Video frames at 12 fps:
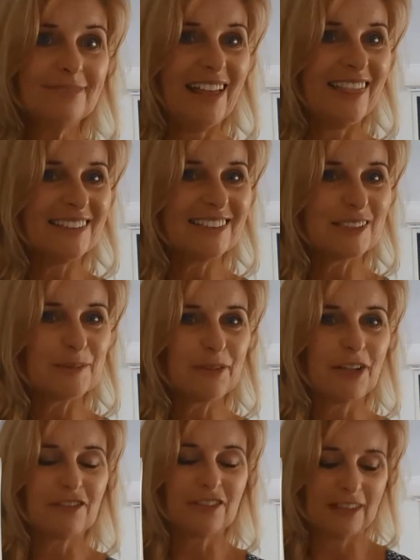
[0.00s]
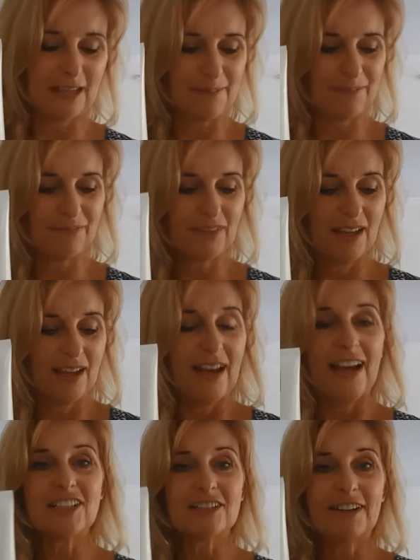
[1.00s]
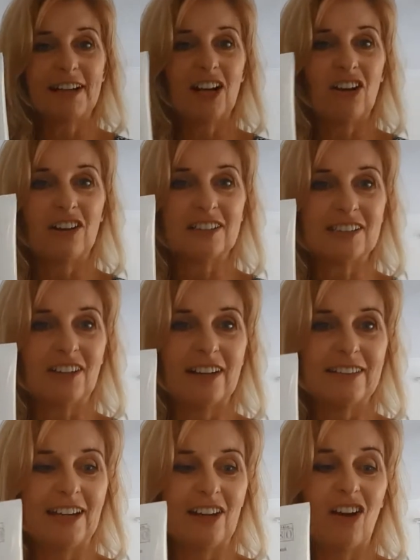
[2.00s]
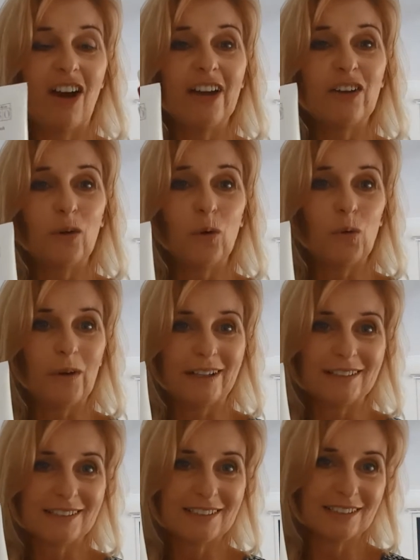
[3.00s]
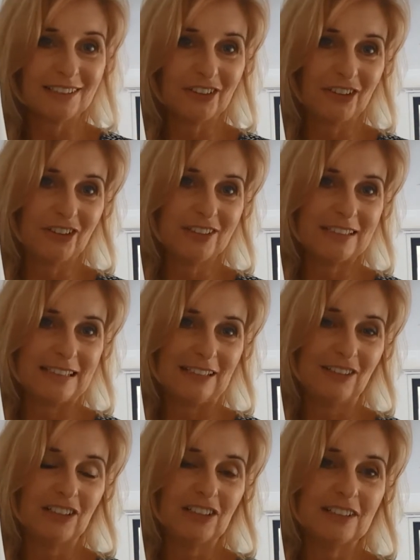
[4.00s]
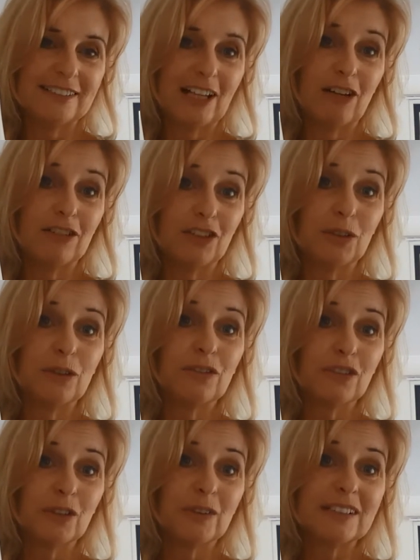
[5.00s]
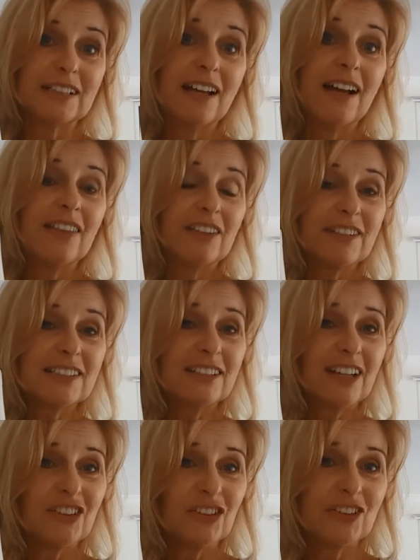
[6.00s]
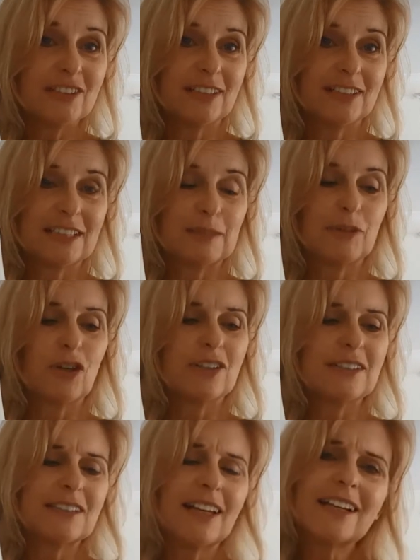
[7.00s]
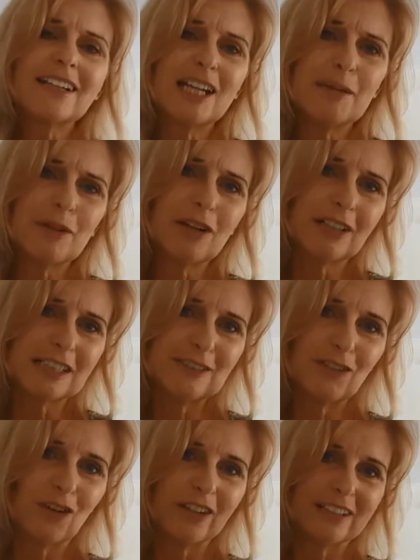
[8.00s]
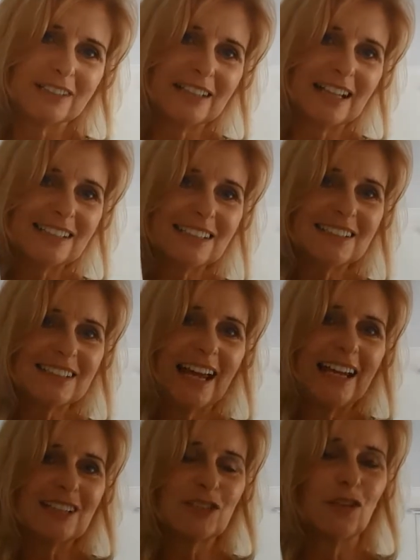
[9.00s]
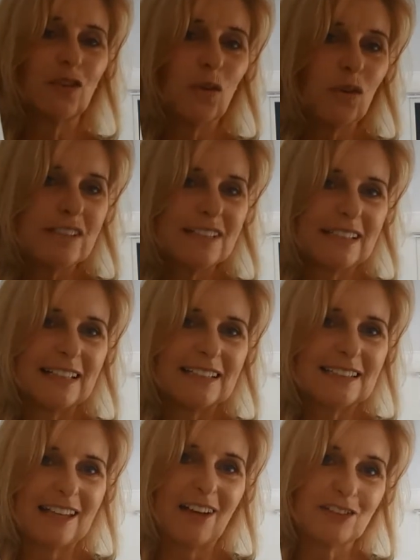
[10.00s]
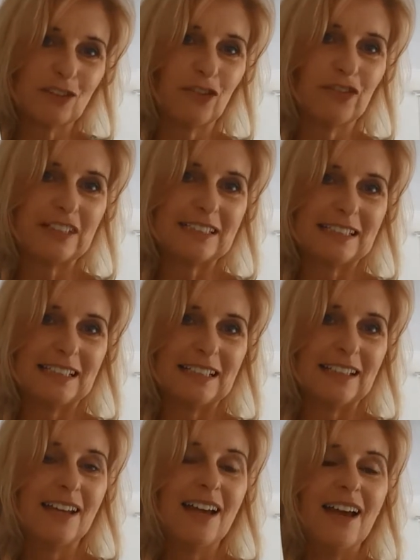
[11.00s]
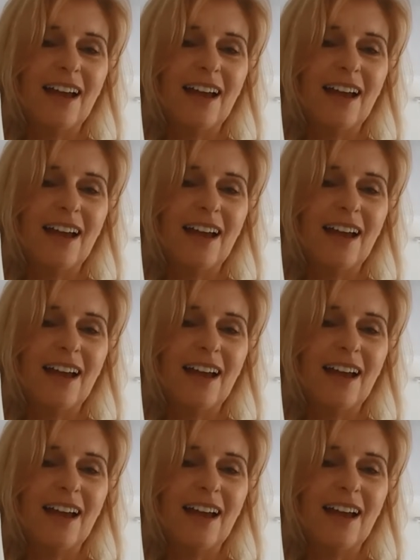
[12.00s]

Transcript: this is the product for them. And to run alongside that, I always still use the cell renewal fluid. The reason I use this is because it's like a chemical exfoliant. It actually takes off all the dead cells off your skin